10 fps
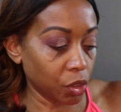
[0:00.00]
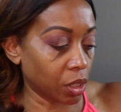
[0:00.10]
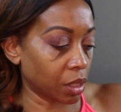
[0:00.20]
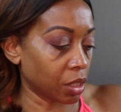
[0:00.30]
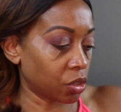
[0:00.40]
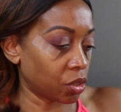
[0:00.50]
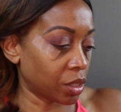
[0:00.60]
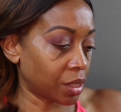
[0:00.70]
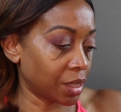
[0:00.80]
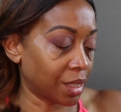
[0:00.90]
and let's
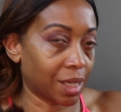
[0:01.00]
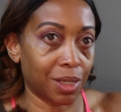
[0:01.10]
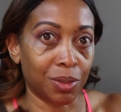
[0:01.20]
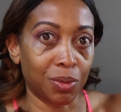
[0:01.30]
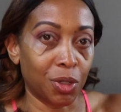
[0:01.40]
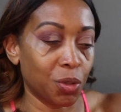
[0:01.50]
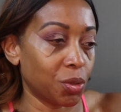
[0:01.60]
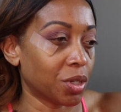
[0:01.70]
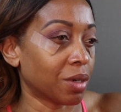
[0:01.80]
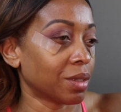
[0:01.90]
just see. I don't know,
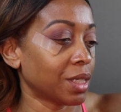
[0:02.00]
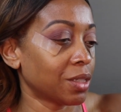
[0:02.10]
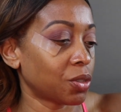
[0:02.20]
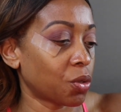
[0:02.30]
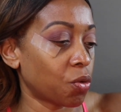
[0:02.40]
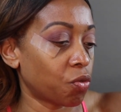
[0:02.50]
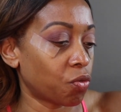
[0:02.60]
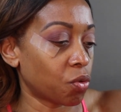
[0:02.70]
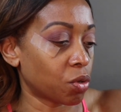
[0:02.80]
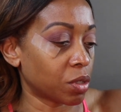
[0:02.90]
y'all. Let's go
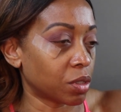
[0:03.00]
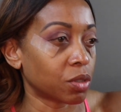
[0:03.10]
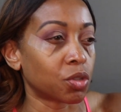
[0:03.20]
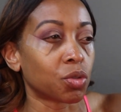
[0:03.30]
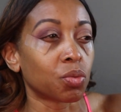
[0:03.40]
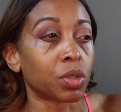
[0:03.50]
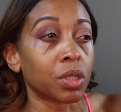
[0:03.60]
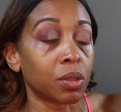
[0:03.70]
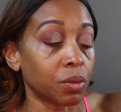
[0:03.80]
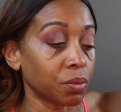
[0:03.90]
for
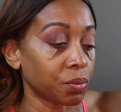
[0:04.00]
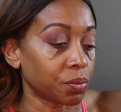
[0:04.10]
drill.